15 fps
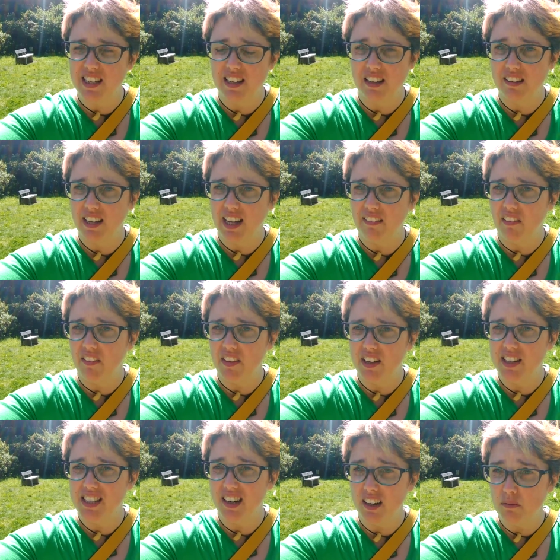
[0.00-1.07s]
anything other than
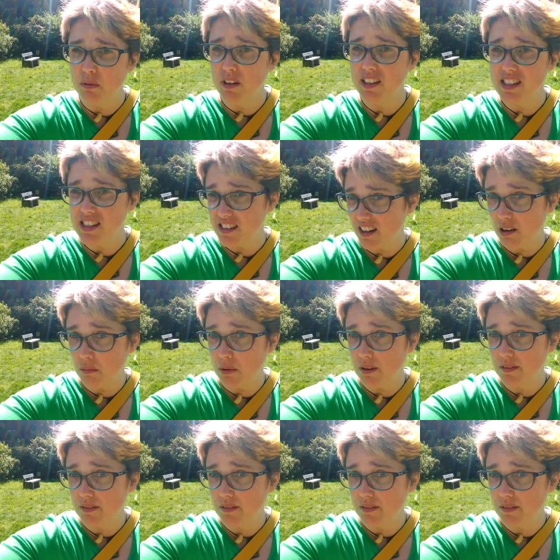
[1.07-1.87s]
a deliberate snub.